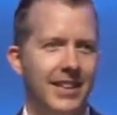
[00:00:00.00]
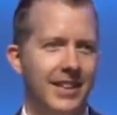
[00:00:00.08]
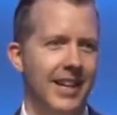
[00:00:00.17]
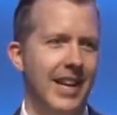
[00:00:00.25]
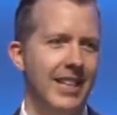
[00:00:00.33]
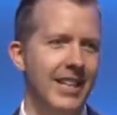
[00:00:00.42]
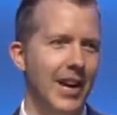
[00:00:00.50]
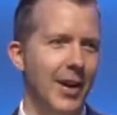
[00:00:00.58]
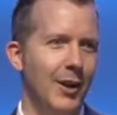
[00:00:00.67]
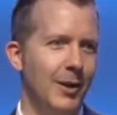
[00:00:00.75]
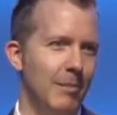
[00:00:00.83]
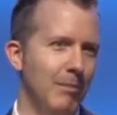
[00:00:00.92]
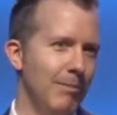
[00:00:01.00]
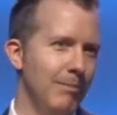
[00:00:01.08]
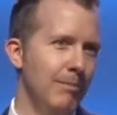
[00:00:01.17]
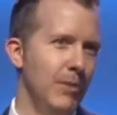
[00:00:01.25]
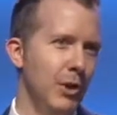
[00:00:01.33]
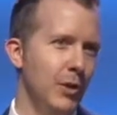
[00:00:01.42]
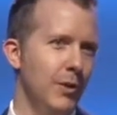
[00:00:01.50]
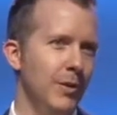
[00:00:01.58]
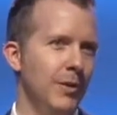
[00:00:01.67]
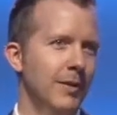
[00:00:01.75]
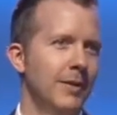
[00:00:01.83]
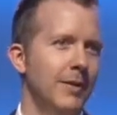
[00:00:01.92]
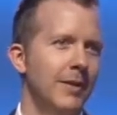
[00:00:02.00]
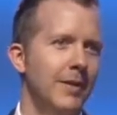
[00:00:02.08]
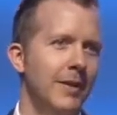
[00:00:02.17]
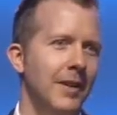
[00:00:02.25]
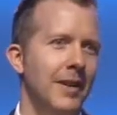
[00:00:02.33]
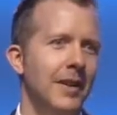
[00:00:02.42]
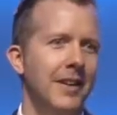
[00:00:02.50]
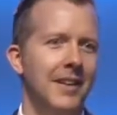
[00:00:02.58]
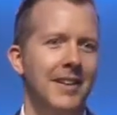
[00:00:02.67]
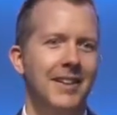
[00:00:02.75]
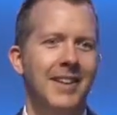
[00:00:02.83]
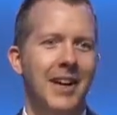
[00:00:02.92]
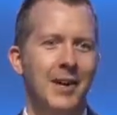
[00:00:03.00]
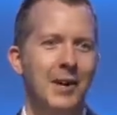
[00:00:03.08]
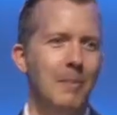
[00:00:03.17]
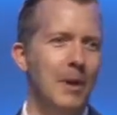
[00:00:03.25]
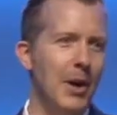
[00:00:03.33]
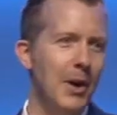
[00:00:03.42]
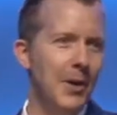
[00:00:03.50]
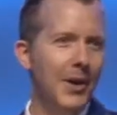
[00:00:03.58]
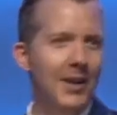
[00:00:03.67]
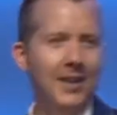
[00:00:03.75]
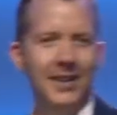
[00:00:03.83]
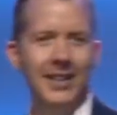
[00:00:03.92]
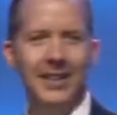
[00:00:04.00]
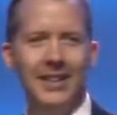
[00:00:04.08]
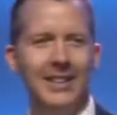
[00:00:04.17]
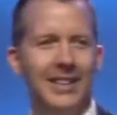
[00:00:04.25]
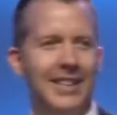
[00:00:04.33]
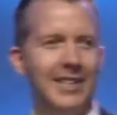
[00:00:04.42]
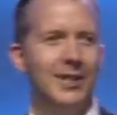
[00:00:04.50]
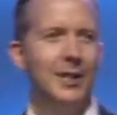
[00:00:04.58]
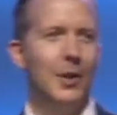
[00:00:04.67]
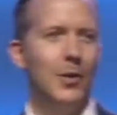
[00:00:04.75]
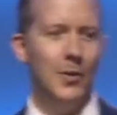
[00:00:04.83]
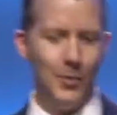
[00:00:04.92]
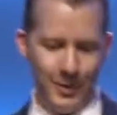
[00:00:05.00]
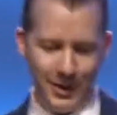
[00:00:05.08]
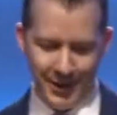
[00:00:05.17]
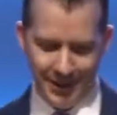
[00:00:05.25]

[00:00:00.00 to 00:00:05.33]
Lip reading: I think I heard a boo. I heard a boo. That's cold.